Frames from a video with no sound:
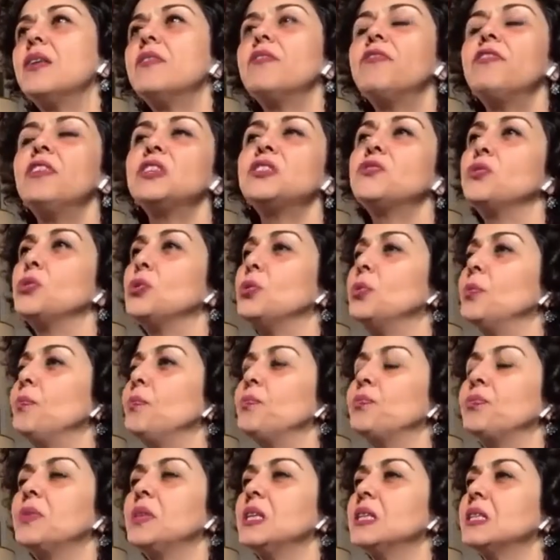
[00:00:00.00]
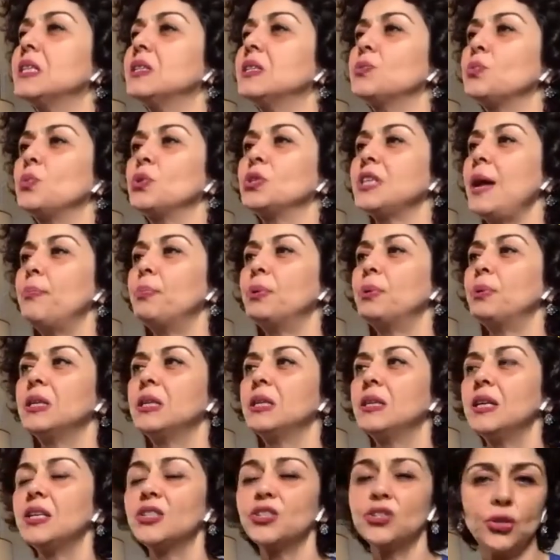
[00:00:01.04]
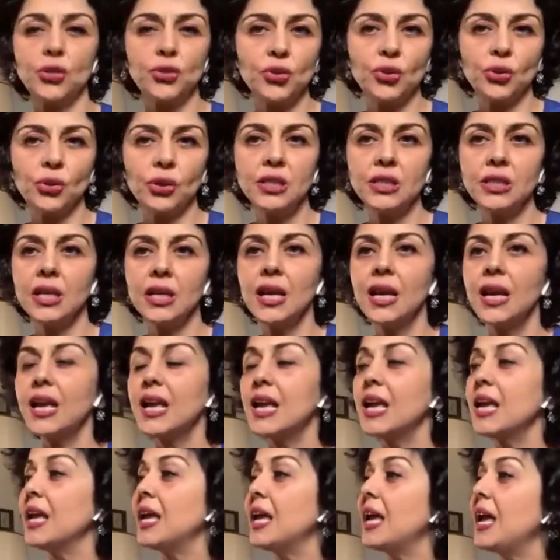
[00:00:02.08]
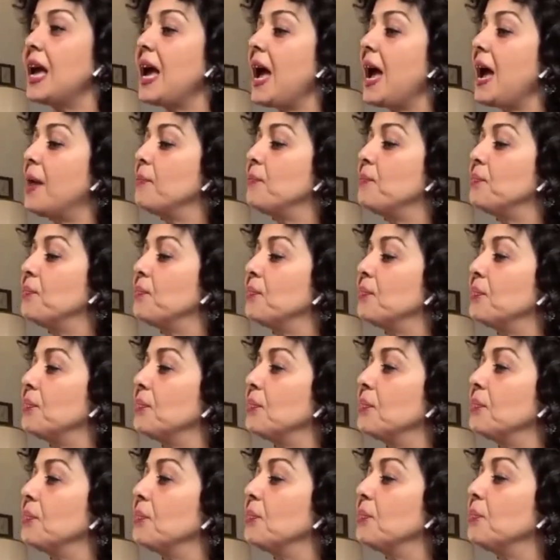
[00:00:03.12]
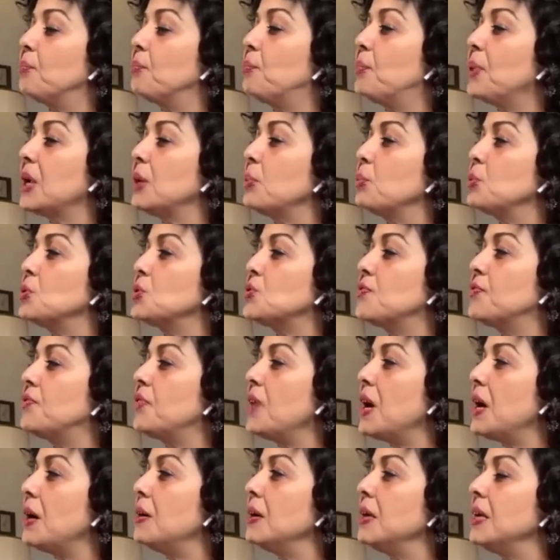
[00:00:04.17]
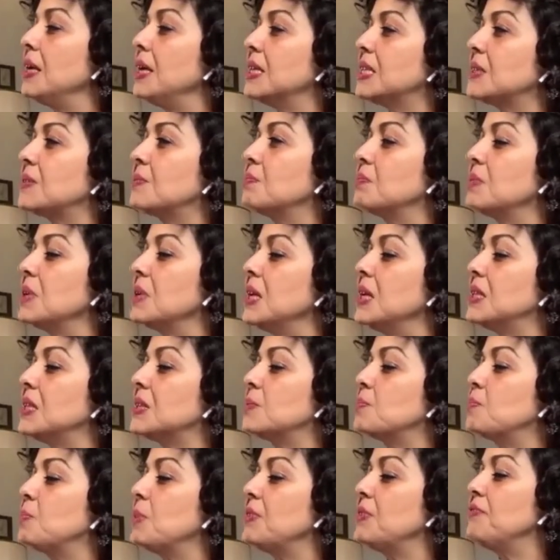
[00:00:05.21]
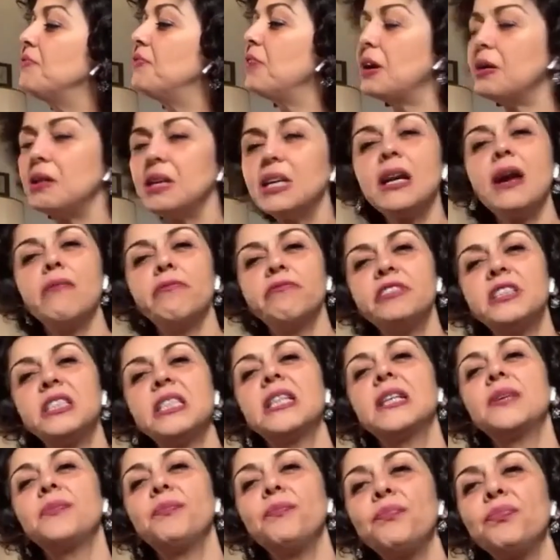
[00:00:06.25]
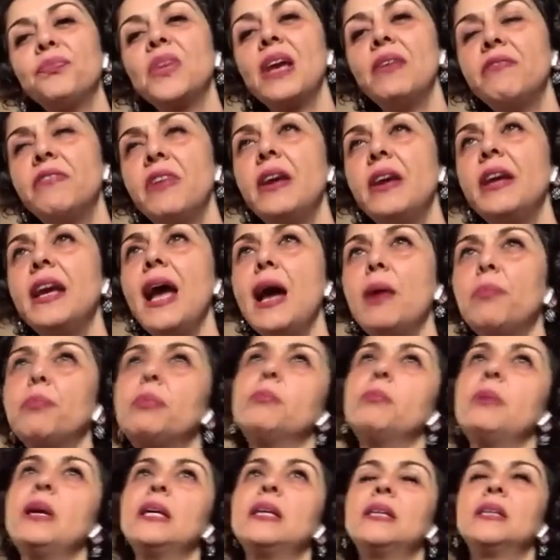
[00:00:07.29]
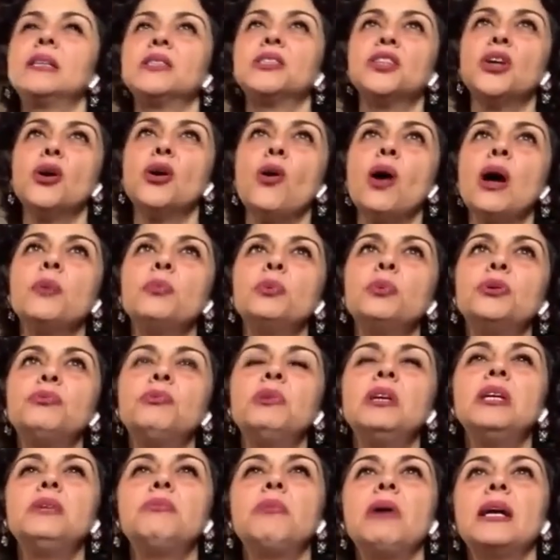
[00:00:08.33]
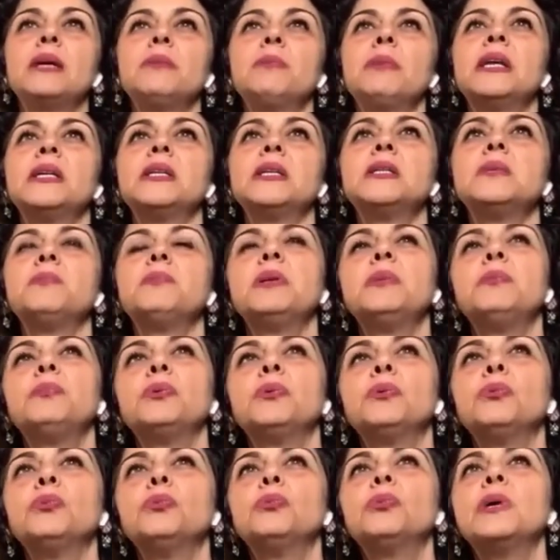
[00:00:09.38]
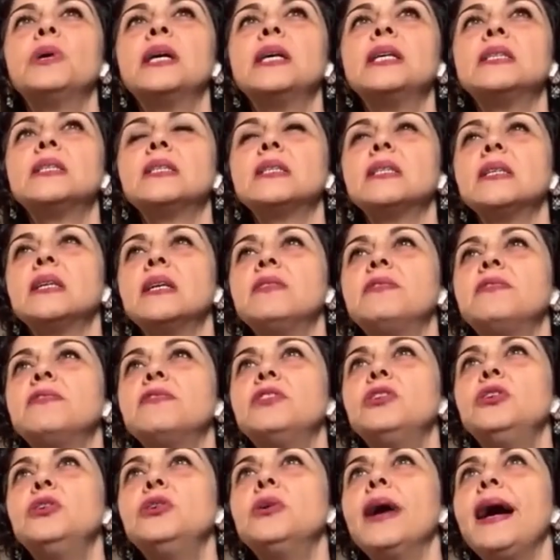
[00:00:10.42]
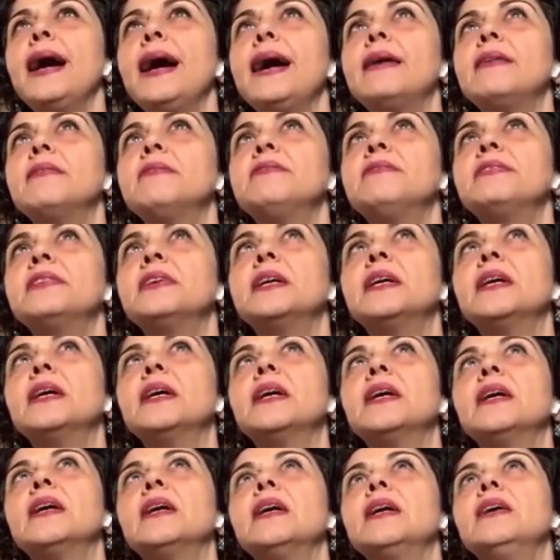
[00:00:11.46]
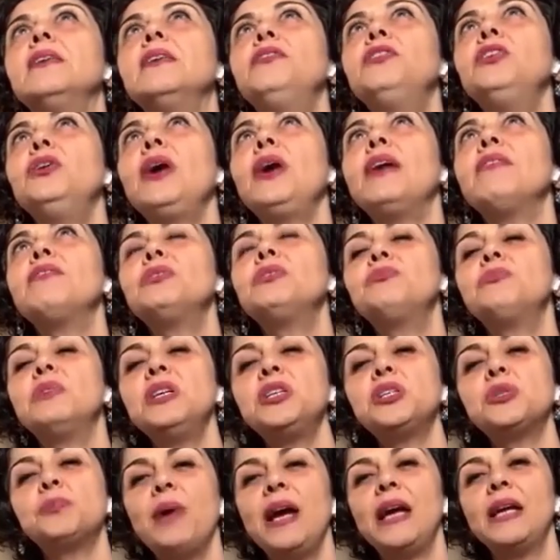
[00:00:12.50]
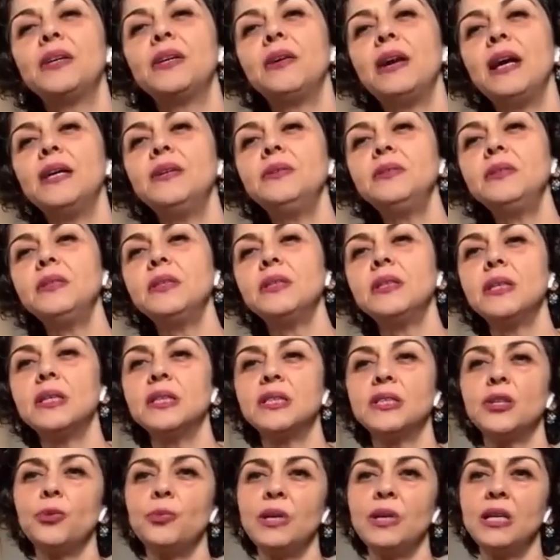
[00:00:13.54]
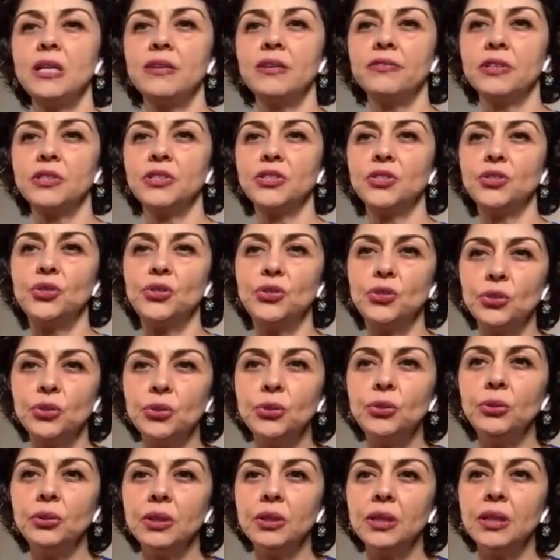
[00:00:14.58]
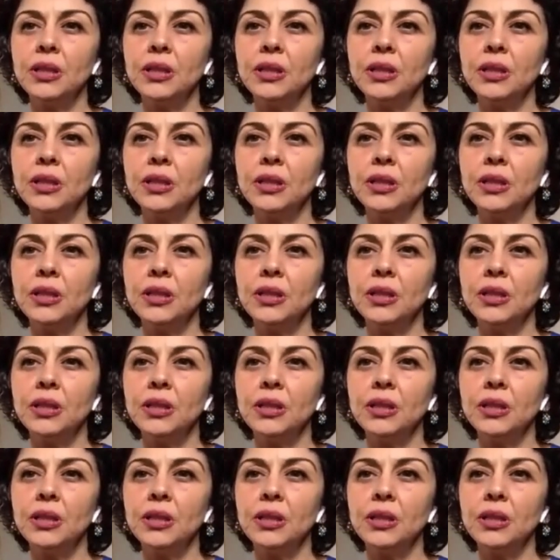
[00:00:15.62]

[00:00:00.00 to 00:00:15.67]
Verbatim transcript: first of all, this is what's happened and there's no choice. Um, but it was very, it's, it's been very comforting and very happy making. So I would really recommend to people always, if you have, if you have a rich background, as so many of us do,